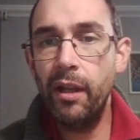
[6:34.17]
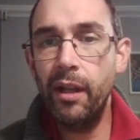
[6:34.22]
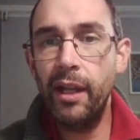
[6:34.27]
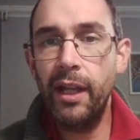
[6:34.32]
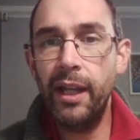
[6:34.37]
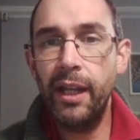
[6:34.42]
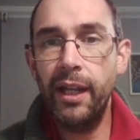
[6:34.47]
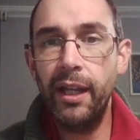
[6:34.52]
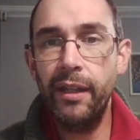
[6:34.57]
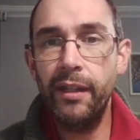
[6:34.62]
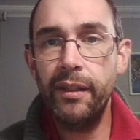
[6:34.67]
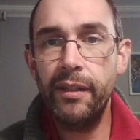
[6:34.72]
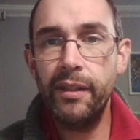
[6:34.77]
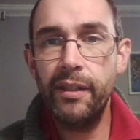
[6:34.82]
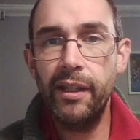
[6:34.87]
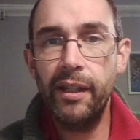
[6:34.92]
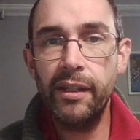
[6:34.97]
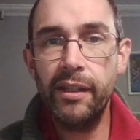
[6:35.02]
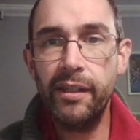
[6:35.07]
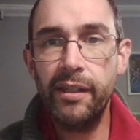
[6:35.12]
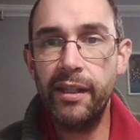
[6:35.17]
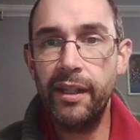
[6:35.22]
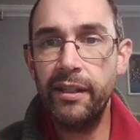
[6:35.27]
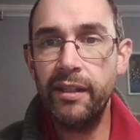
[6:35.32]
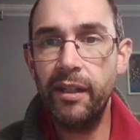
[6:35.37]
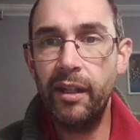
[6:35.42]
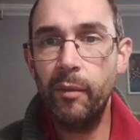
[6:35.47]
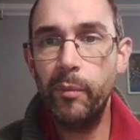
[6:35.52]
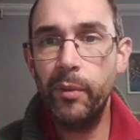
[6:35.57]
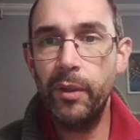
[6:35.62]
And let's
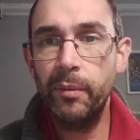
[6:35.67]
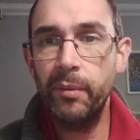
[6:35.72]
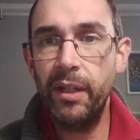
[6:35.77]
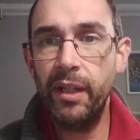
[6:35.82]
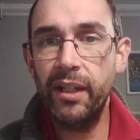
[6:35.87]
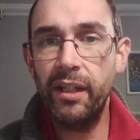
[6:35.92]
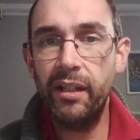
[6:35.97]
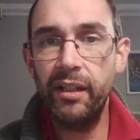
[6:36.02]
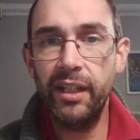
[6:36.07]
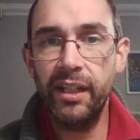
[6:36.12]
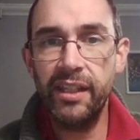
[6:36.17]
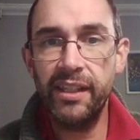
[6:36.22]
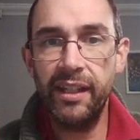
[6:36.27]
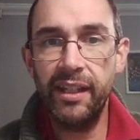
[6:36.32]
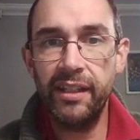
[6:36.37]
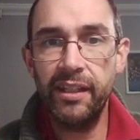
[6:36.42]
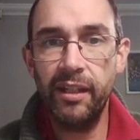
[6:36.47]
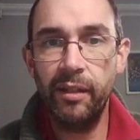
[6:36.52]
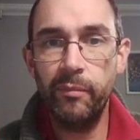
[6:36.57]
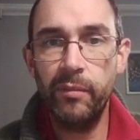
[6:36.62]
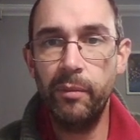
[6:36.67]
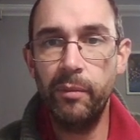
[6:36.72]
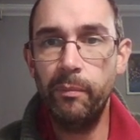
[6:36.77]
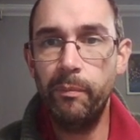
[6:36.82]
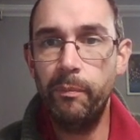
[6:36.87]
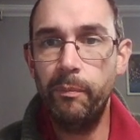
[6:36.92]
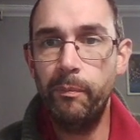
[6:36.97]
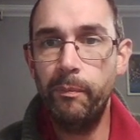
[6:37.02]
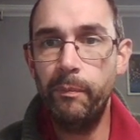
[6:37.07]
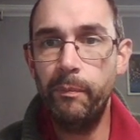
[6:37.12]
set up. I'm going to set up to
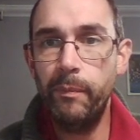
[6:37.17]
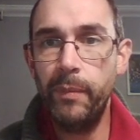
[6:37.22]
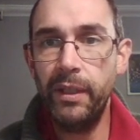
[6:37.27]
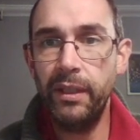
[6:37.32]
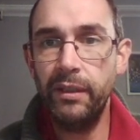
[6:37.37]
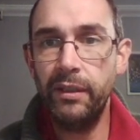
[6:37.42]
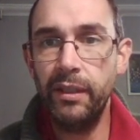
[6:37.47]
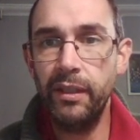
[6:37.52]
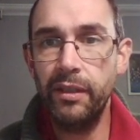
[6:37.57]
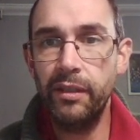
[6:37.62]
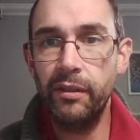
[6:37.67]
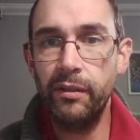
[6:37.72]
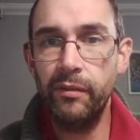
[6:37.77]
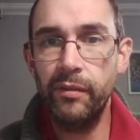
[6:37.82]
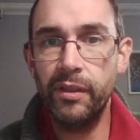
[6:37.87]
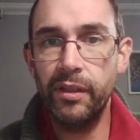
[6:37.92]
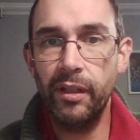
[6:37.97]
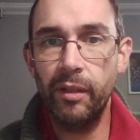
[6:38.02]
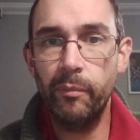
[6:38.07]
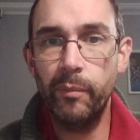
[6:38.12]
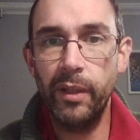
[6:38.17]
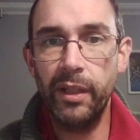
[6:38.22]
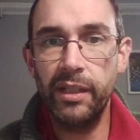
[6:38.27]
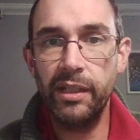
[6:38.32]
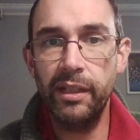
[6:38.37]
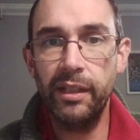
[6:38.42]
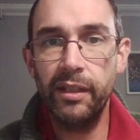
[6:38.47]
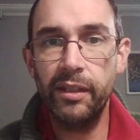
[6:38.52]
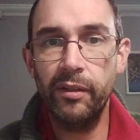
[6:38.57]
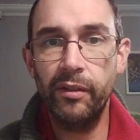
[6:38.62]
beat these dudes up
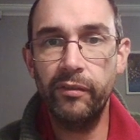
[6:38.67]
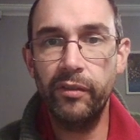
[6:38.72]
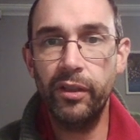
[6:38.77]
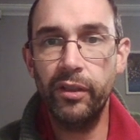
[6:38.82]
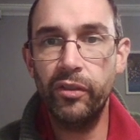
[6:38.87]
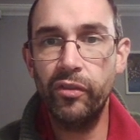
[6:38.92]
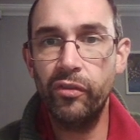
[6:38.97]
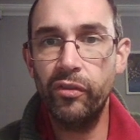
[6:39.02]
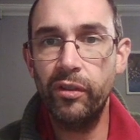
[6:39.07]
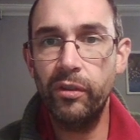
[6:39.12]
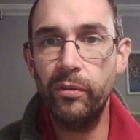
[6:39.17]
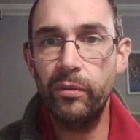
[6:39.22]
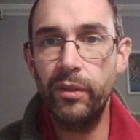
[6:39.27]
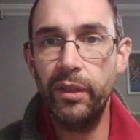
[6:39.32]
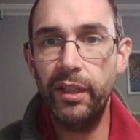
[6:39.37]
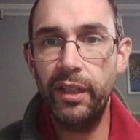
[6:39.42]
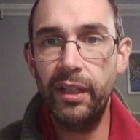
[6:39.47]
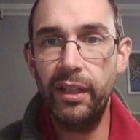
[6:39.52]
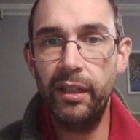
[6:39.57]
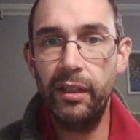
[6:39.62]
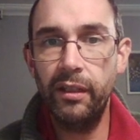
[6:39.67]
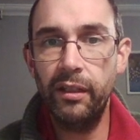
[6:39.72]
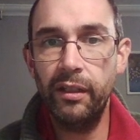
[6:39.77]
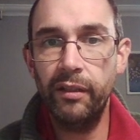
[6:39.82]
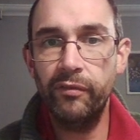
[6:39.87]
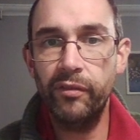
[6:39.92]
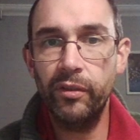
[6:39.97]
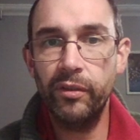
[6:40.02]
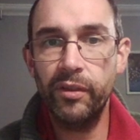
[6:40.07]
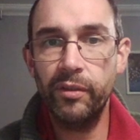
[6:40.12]
basically. So I've got a troll there.
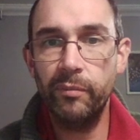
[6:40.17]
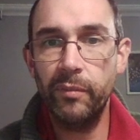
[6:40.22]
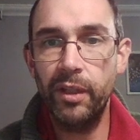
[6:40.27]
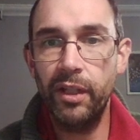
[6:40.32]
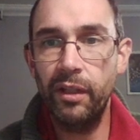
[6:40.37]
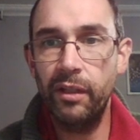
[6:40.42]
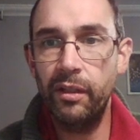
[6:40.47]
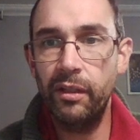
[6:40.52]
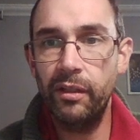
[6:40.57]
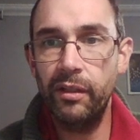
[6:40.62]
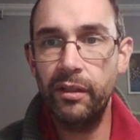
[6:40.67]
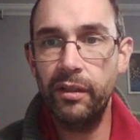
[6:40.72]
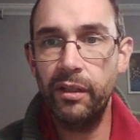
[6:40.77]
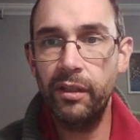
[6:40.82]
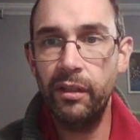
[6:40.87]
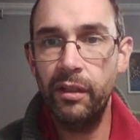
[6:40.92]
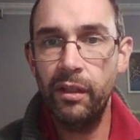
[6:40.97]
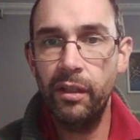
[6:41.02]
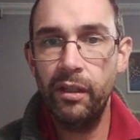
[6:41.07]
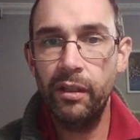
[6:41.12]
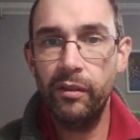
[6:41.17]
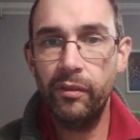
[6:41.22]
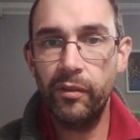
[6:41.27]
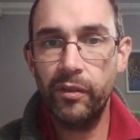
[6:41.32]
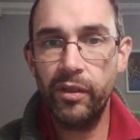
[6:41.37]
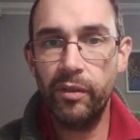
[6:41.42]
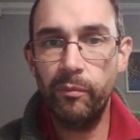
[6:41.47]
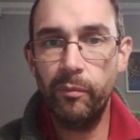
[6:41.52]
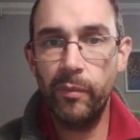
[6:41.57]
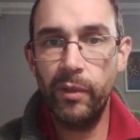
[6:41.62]
I've got some guard.
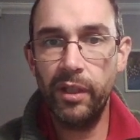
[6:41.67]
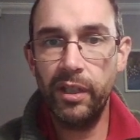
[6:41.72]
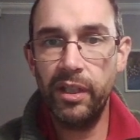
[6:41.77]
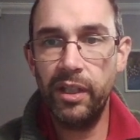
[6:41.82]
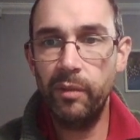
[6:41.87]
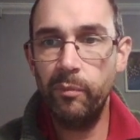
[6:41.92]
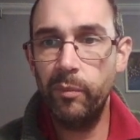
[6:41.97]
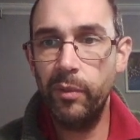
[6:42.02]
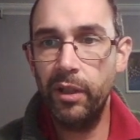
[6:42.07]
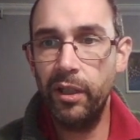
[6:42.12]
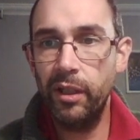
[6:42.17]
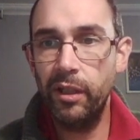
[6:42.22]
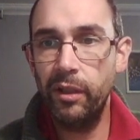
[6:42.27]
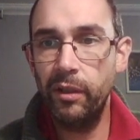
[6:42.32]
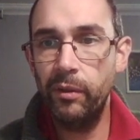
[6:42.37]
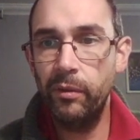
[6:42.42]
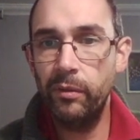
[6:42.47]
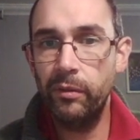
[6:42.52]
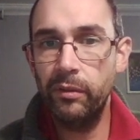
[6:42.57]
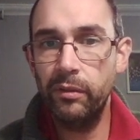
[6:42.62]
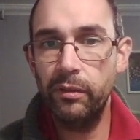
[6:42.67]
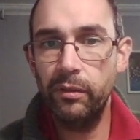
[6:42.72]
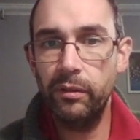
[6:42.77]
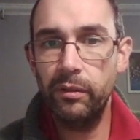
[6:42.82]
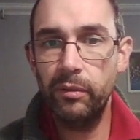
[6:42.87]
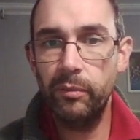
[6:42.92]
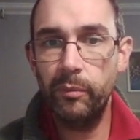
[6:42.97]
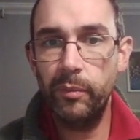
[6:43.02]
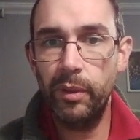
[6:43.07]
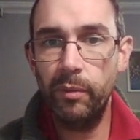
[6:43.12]
Got some mighty blow.
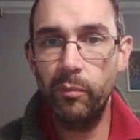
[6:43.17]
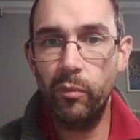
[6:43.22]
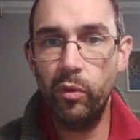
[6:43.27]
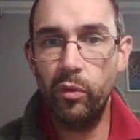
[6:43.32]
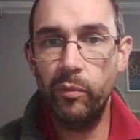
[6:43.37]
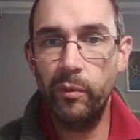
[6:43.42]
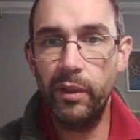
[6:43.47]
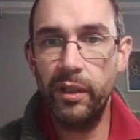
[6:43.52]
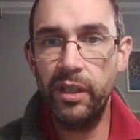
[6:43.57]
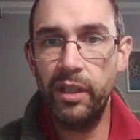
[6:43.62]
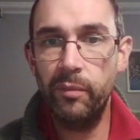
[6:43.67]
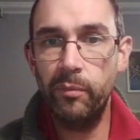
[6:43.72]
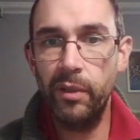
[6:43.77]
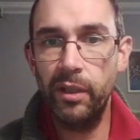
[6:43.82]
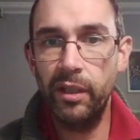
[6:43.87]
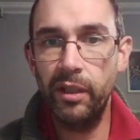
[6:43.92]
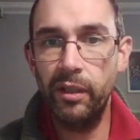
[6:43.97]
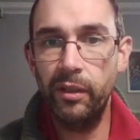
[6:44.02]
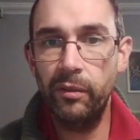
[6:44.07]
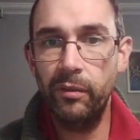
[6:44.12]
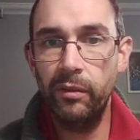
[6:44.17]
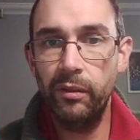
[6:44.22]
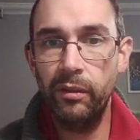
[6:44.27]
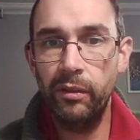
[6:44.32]
Bit more mighty blow,